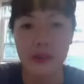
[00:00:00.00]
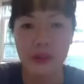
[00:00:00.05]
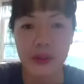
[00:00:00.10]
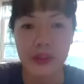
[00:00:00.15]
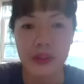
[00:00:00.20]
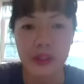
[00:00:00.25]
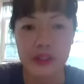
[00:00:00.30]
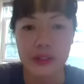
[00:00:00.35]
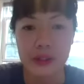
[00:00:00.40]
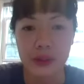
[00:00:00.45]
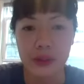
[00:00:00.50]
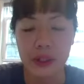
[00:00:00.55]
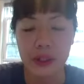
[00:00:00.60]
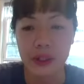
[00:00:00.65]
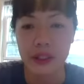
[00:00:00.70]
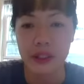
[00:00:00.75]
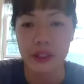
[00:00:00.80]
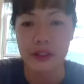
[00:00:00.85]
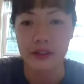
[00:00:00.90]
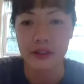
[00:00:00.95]
with the
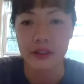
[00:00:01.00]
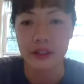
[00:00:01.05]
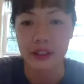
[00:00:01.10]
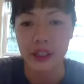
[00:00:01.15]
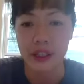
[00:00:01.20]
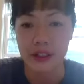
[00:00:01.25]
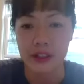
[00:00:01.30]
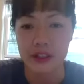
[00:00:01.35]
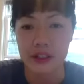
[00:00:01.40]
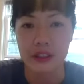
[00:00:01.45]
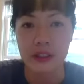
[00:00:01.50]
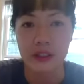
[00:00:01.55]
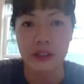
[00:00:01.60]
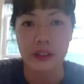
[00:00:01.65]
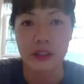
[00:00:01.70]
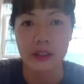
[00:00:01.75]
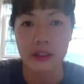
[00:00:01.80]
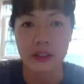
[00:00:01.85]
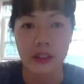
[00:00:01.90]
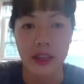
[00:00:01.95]
short
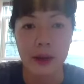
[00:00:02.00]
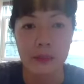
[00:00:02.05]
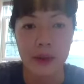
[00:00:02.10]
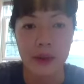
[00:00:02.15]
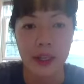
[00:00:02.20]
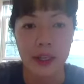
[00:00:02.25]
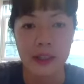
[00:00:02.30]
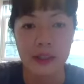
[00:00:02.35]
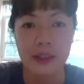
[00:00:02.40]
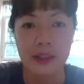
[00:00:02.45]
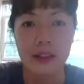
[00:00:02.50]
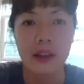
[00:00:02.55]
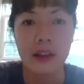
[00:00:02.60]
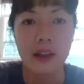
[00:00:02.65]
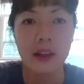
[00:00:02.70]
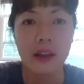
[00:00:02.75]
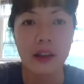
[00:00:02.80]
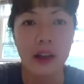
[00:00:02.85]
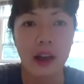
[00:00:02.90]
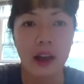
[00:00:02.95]
introduction that might,
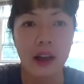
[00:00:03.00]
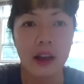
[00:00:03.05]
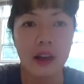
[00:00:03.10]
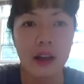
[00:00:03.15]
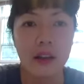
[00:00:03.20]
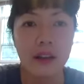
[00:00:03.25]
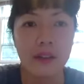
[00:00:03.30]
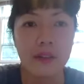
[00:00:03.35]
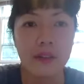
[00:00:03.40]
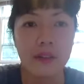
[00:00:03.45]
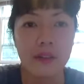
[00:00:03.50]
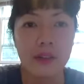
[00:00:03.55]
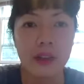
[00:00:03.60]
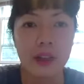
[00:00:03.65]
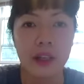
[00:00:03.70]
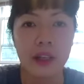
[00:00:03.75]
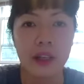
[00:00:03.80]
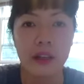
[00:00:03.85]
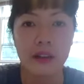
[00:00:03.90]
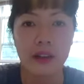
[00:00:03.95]
uh,
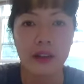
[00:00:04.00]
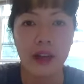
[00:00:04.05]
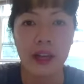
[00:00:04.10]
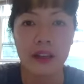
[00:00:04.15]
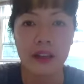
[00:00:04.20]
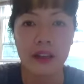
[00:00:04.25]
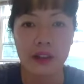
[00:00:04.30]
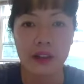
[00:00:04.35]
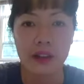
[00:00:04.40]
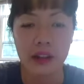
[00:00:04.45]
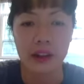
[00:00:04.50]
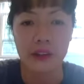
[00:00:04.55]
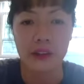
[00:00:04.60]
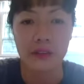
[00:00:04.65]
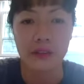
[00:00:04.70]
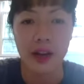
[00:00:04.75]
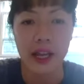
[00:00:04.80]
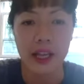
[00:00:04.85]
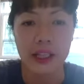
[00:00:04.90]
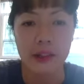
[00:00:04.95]
you know, kind of
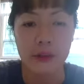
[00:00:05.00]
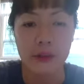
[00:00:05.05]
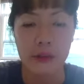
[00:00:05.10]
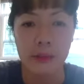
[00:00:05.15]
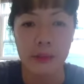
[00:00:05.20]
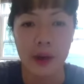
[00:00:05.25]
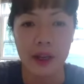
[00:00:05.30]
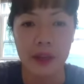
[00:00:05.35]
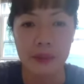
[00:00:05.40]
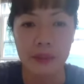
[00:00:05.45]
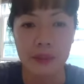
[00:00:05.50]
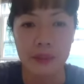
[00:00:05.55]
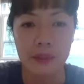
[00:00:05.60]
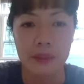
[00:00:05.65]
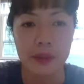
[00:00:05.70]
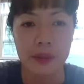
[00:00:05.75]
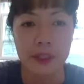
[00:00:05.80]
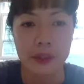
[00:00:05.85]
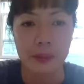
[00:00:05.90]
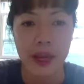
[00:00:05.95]
clarify some of my
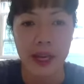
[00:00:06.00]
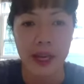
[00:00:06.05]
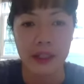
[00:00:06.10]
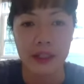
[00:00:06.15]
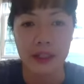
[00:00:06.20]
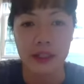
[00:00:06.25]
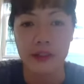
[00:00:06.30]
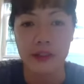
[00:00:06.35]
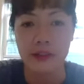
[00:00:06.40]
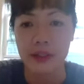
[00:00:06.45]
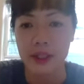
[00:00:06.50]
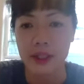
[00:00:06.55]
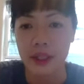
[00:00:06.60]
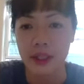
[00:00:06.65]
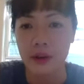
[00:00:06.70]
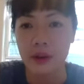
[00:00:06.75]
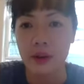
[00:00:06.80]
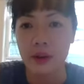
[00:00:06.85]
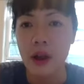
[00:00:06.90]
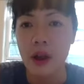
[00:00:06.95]
perspective.
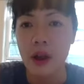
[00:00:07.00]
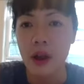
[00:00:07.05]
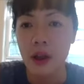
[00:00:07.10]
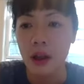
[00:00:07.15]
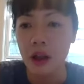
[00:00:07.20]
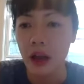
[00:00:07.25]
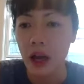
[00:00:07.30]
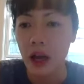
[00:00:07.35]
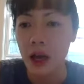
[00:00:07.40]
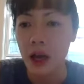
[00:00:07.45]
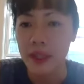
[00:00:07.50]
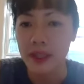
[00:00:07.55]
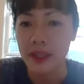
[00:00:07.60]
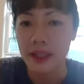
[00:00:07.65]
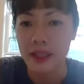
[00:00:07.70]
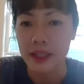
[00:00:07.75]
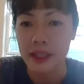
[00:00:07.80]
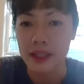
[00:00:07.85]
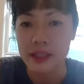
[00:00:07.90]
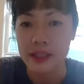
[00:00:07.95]
So um, I
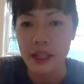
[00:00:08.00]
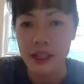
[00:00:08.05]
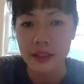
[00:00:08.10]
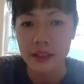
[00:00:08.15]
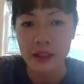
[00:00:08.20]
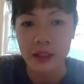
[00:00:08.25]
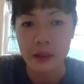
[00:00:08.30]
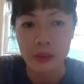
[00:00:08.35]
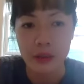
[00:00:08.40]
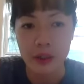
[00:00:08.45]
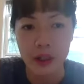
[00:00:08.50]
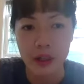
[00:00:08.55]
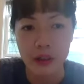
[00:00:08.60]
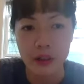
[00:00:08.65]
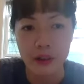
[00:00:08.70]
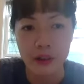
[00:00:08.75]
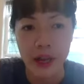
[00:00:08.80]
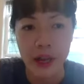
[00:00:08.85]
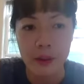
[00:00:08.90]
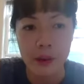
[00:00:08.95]
think it says in the
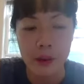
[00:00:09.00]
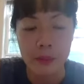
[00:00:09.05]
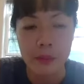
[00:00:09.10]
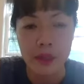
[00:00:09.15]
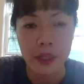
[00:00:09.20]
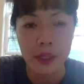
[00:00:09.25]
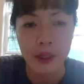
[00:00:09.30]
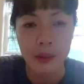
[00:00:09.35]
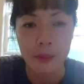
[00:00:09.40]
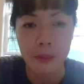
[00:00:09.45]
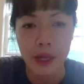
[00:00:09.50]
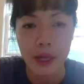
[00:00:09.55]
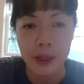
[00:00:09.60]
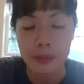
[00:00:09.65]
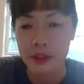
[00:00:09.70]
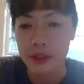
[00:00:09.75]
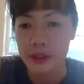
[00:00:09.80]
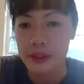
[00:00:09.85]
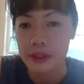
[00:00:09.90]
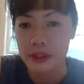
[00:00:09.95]
program, I'm here in my
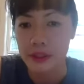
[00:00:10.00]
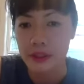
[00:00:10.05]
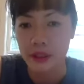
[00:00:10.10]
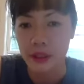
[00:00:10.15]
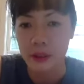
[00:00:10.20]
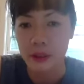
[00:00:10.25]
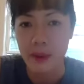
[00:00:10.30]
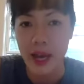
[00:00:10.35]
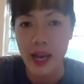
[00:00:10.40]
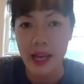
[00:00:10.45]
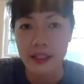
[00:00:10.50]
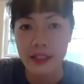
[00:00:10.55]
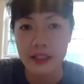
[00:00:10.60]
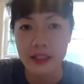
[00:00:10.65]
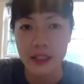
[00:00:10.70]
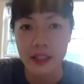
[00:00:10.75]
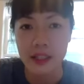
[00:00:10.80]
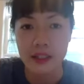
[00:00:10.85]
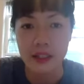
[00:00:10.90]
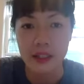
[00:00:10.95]
personal
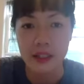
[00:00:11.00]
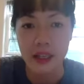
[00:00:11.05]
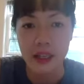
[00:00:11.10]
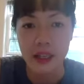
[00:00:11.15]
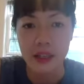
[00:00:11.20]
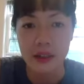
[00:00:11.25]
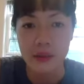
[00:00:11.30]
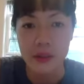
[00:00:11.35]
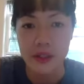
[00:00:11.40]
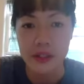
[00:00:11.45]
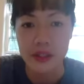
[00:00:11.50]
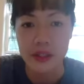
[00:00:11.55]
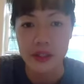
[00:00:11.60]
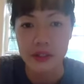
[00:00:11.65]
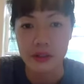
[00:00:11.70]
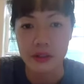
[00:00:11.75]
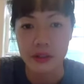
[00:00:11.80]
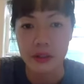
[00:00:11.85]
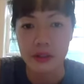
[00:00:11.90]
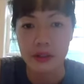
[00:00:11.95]
capacity today, which is
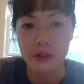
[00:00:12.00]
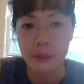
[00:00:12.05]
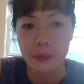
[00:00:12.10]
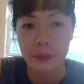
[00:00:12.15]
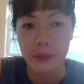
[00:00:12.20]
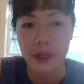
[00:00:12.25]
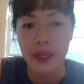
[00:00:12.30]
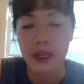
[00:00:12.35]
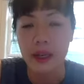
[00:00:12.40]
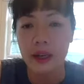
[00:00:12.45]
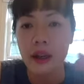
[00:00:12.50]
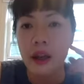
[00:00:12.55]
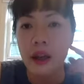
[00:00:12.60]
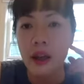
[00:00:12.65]
true, but